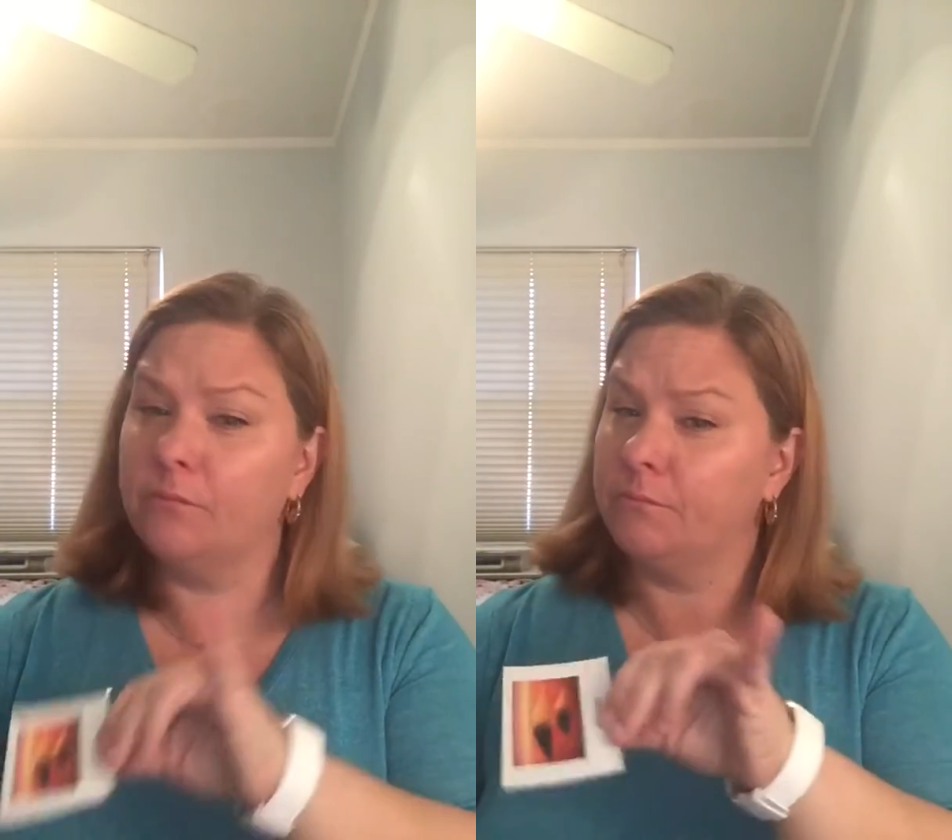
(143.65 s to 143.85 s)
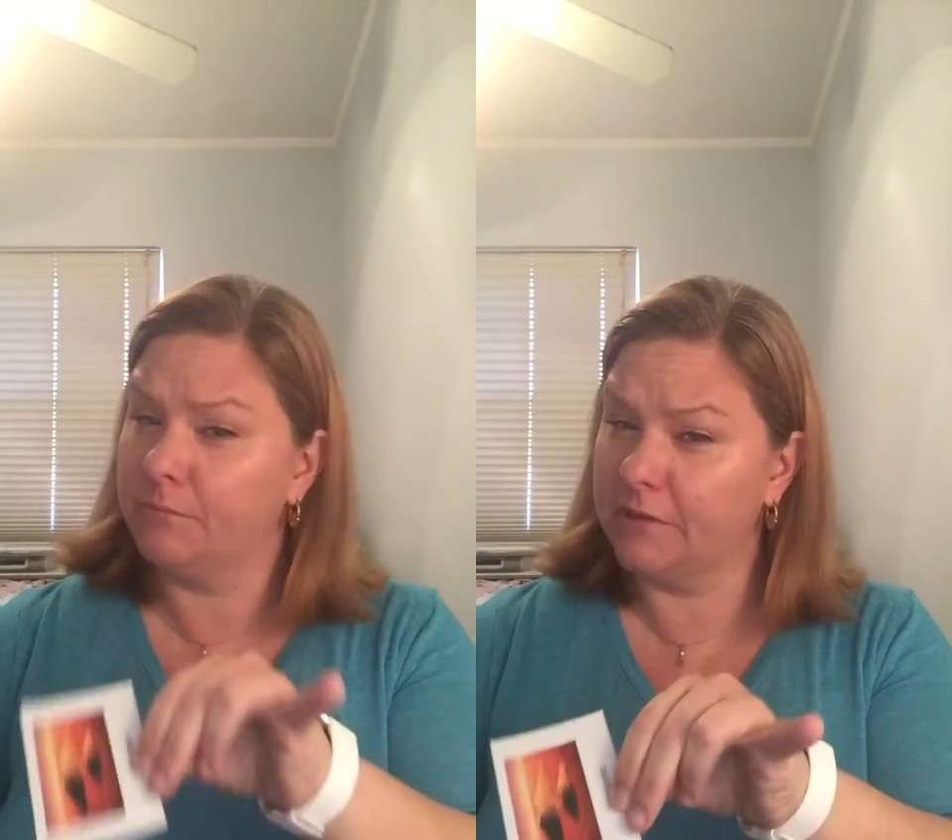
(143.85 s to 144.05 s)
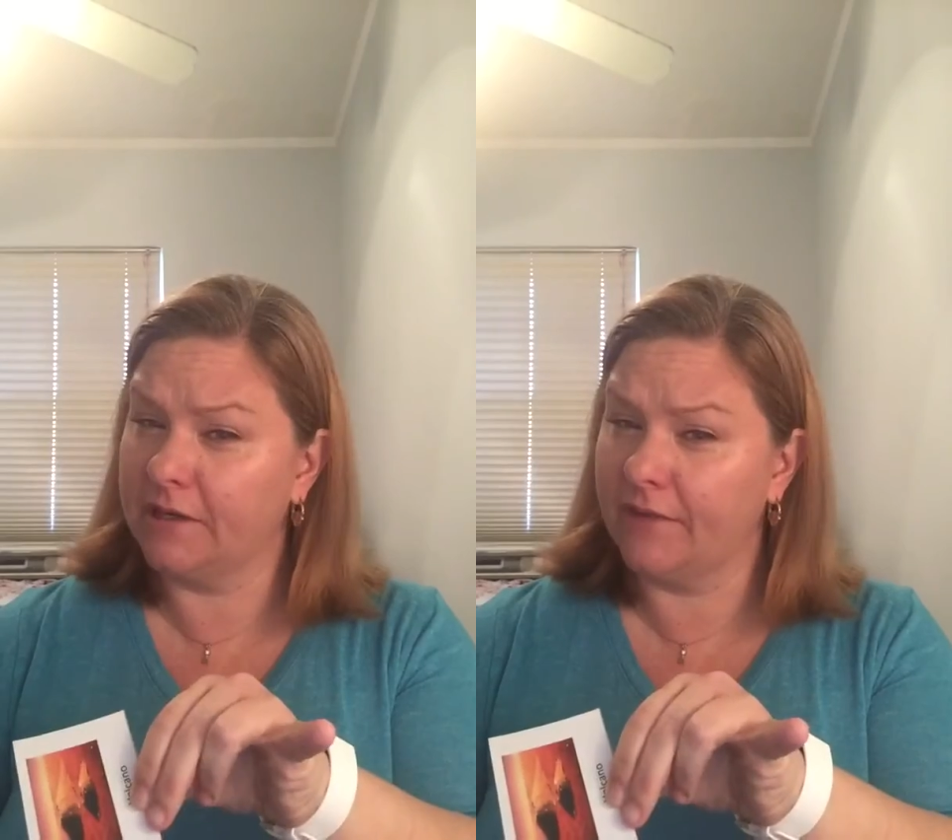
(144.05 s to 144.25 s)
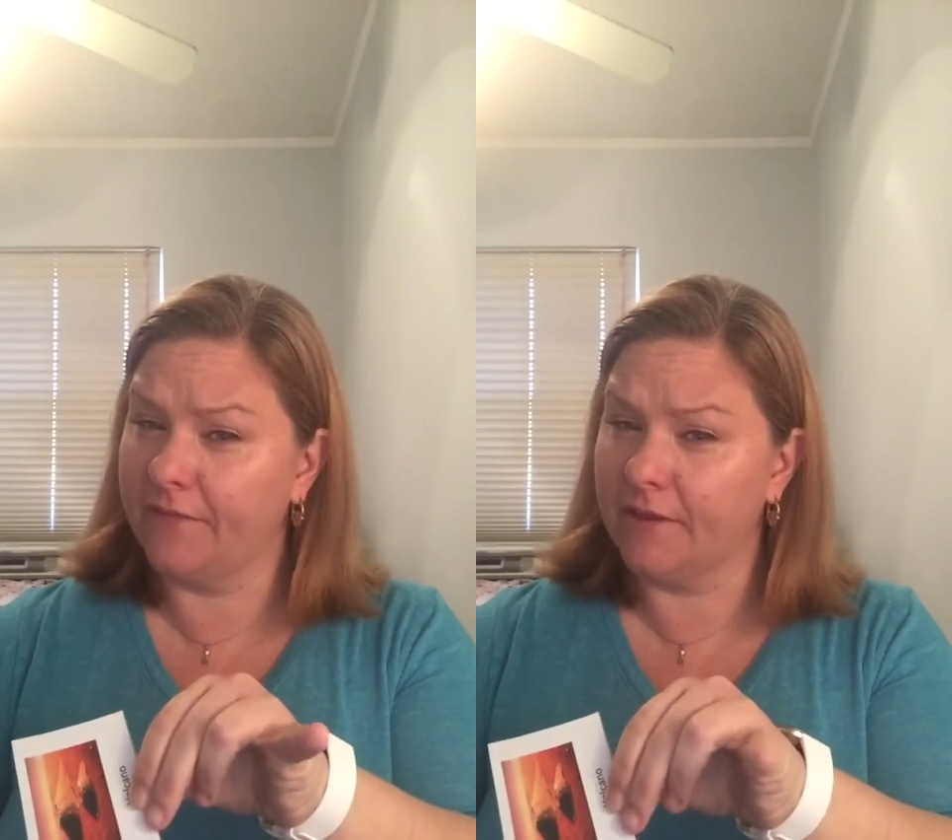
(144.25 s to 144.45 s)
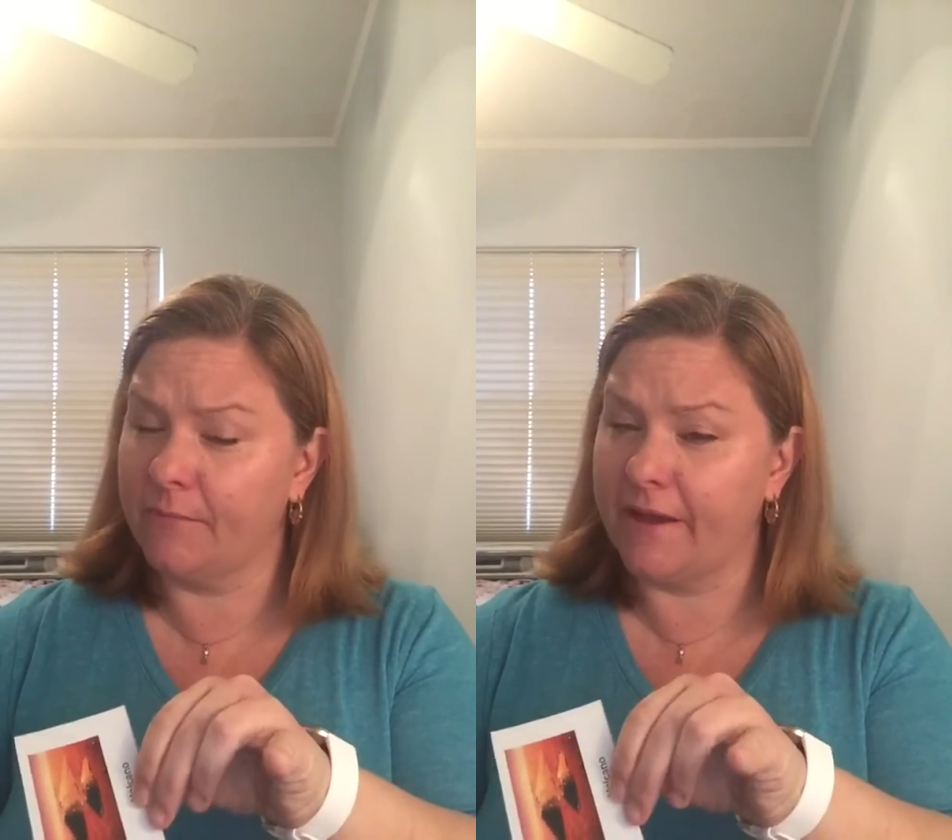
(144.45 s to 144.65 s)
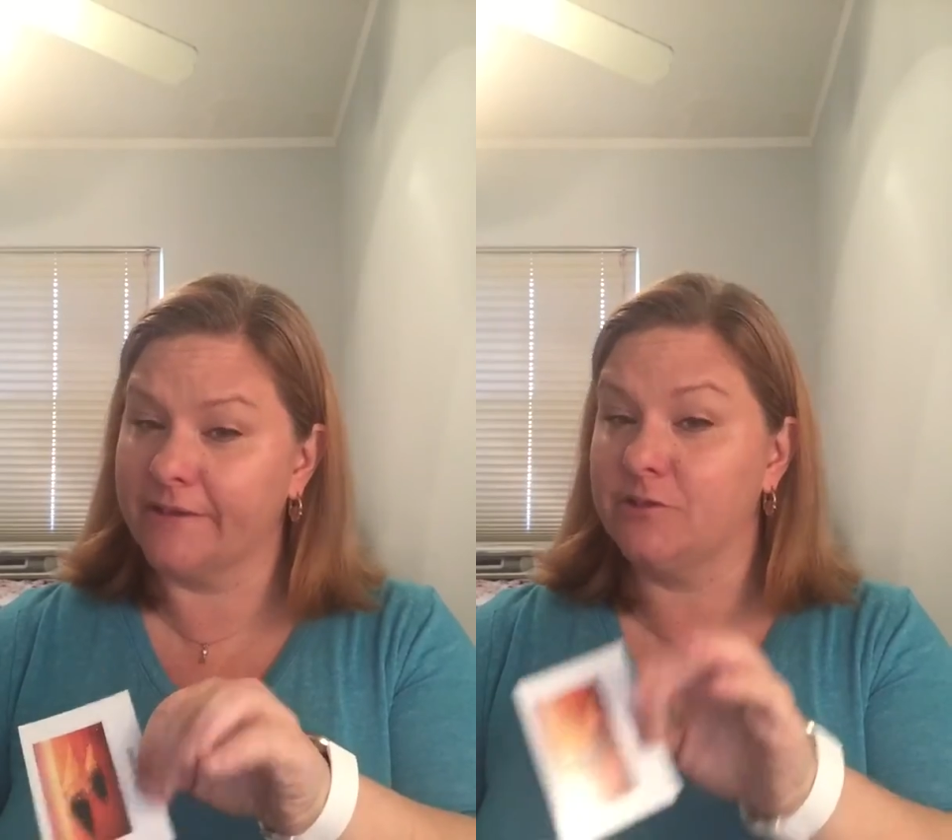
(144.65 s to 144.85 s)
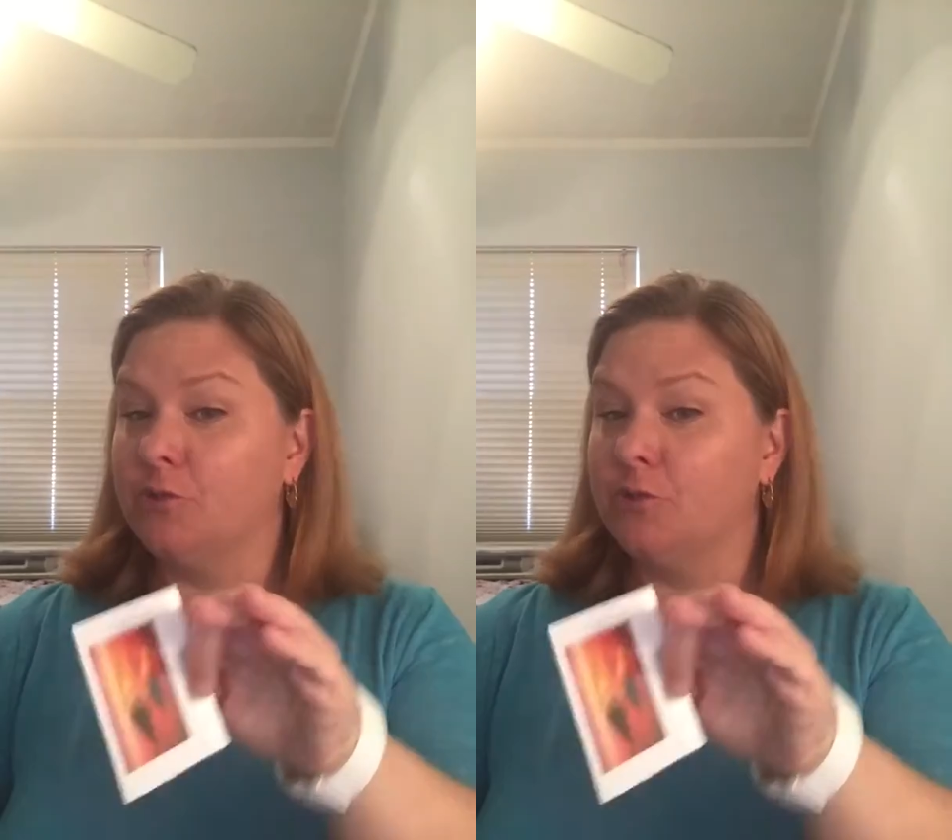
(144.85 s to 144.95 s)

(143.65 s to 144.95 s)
I'm gonna have to get back to you,